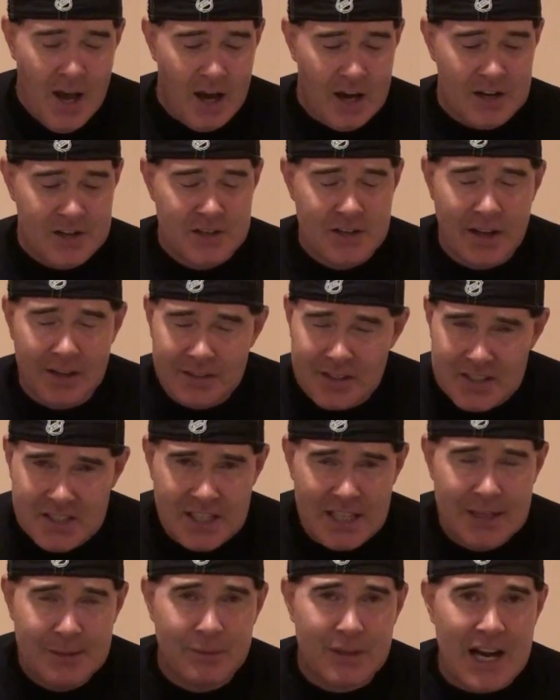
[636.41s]
Another
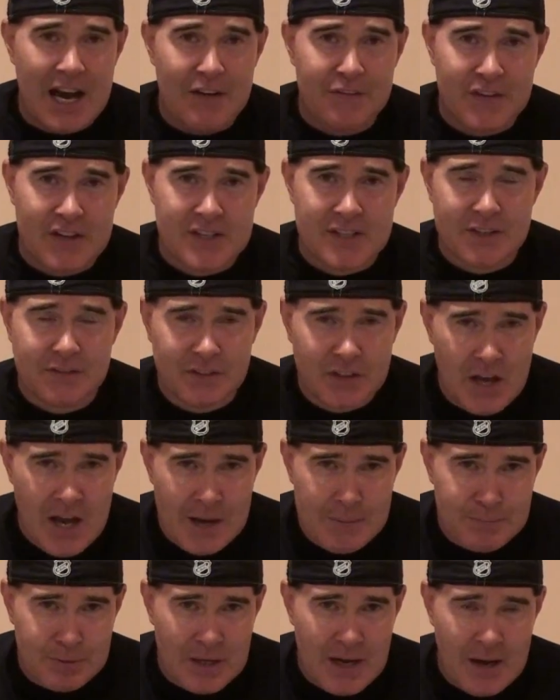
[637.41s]
team with offensive
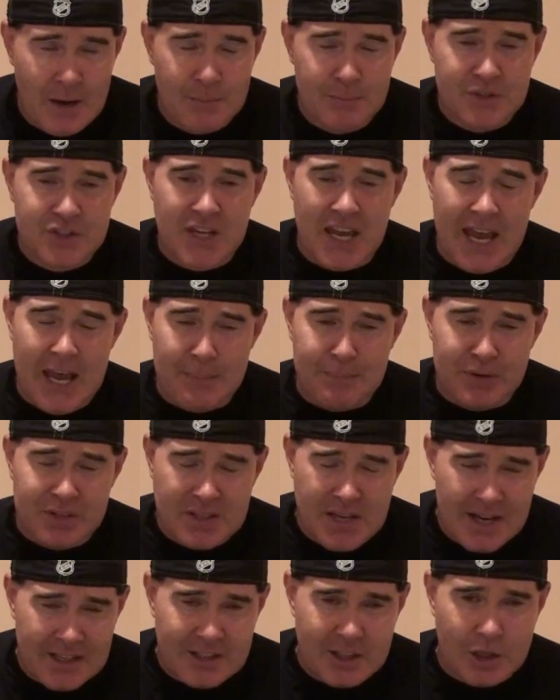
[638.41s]
line problems, can't
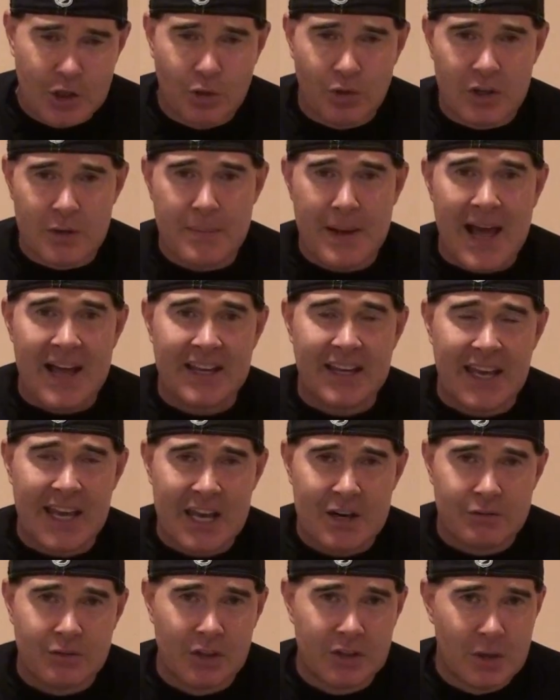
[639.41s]
protect the quarterback,
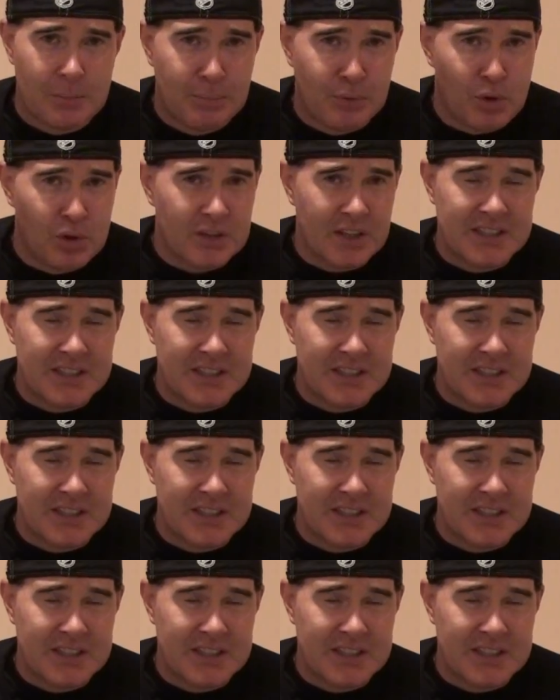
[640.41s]
can't run the ball.